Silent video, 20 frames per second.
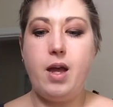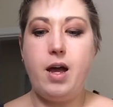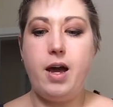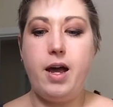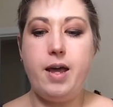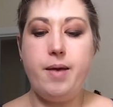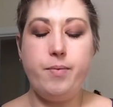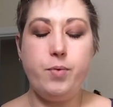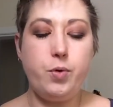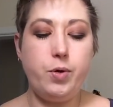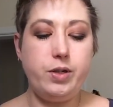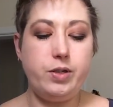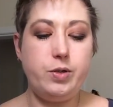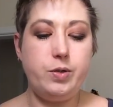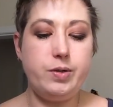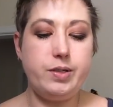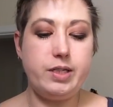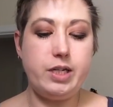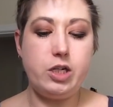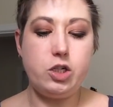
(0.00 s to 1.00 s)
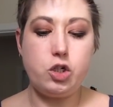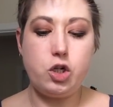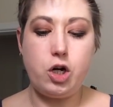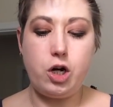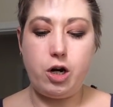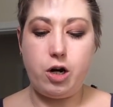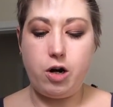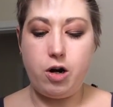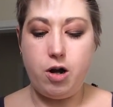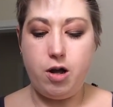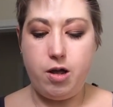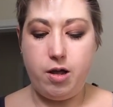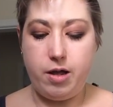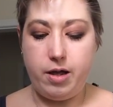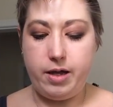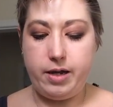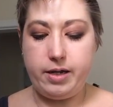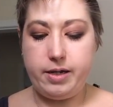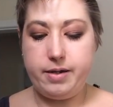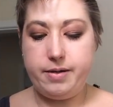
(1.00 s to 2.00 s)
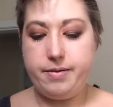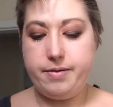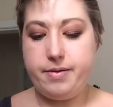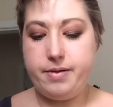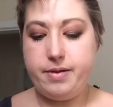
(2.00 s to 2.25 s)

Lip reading: I am going to stitch her on